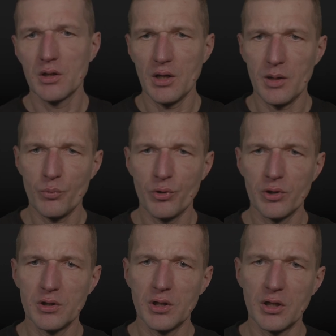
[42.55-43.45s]
I'm
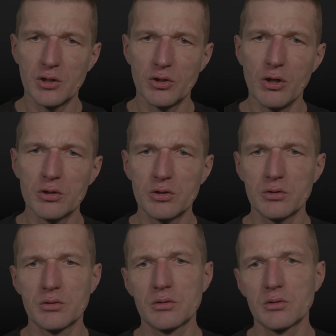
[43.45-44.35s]
printing a dot
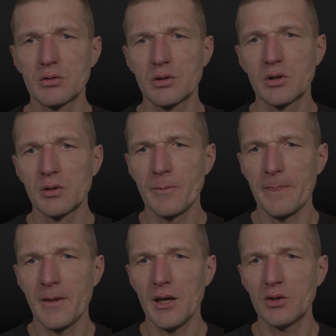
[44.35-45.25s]

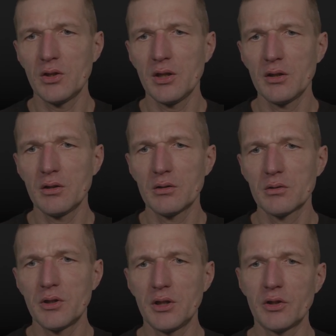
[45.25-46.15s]
until
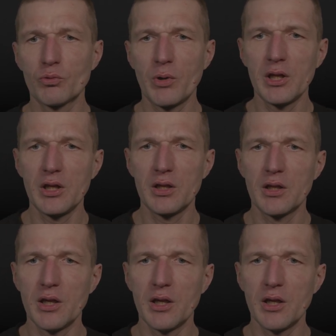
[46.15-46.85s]
it is ready,